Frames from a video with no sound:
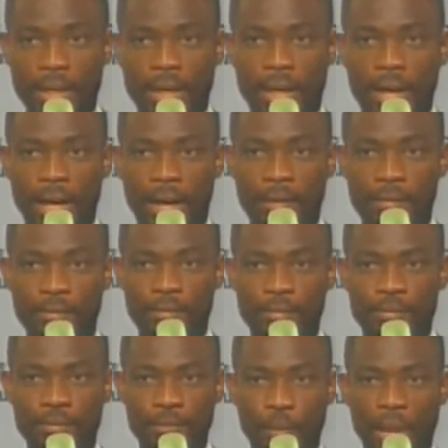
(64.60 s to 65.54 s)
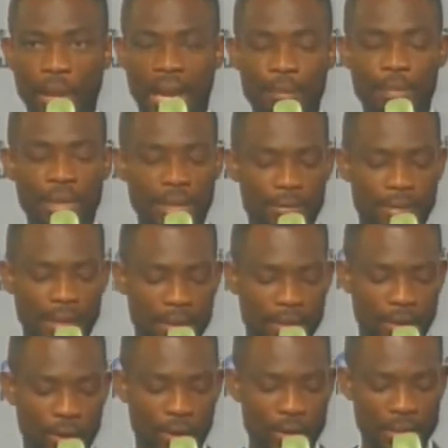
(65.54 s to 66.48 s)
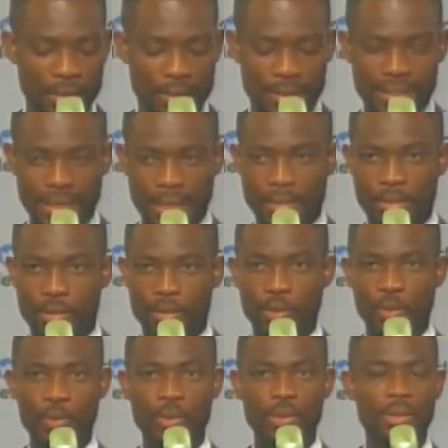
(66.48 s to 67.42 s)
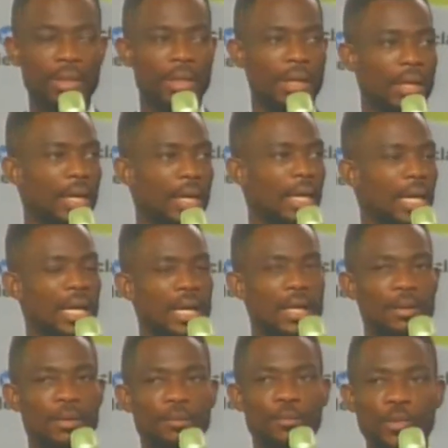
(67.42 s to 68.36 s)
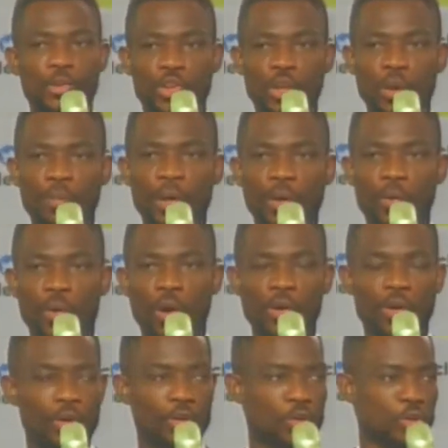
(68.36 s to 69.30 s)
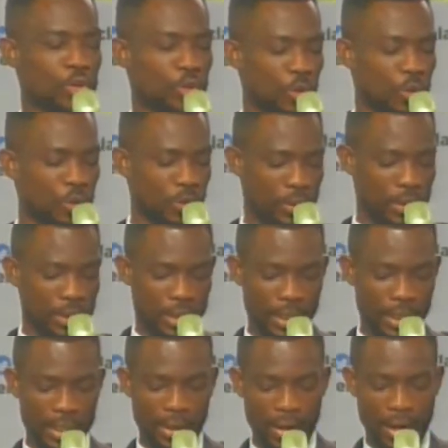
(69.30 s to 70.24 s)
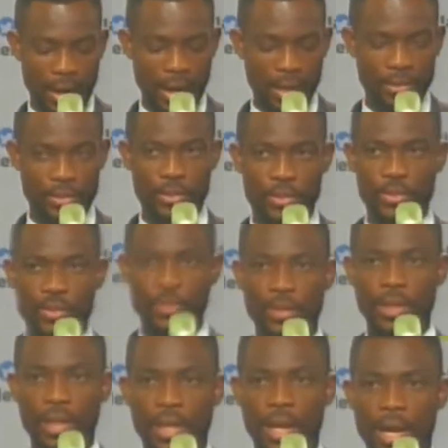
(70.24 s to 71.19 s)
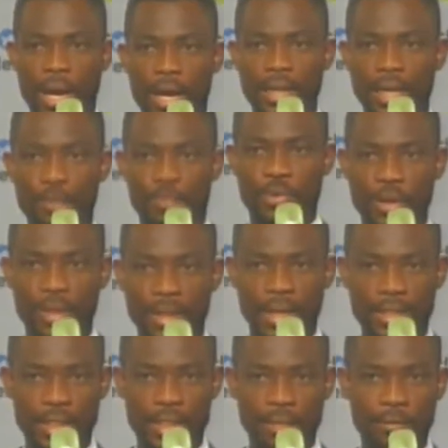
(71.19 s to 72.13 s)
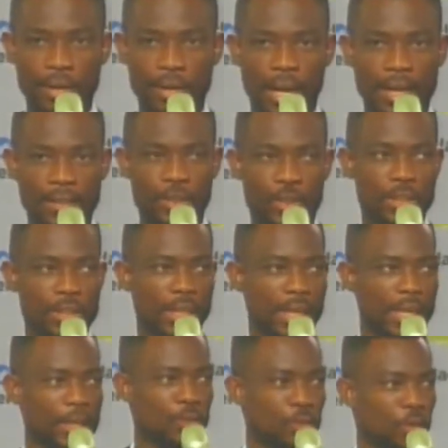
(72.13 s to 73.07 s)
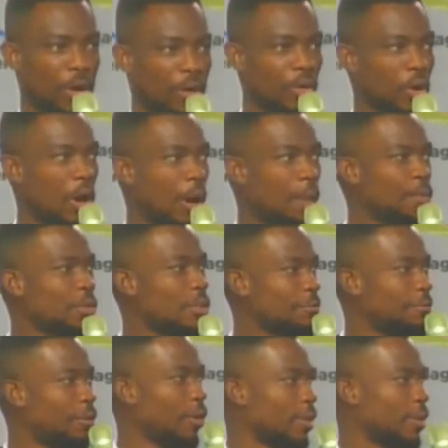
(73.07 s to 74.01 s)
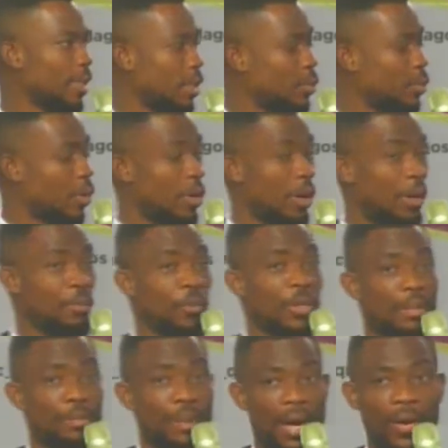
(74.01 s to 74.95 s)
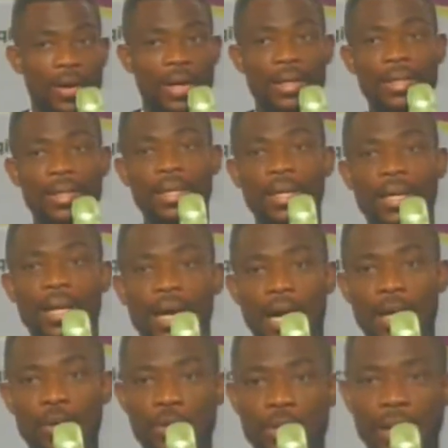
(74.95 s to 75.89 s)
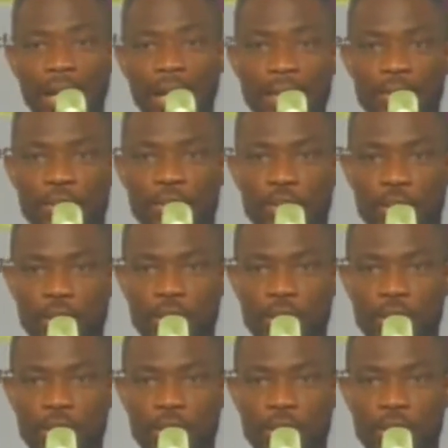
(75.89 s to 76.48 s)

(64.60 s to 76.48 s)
Um, I believe that the Lord is set to drop a word or two in our hearts. And I pray that even as His word comes forth, it will come with power and with light.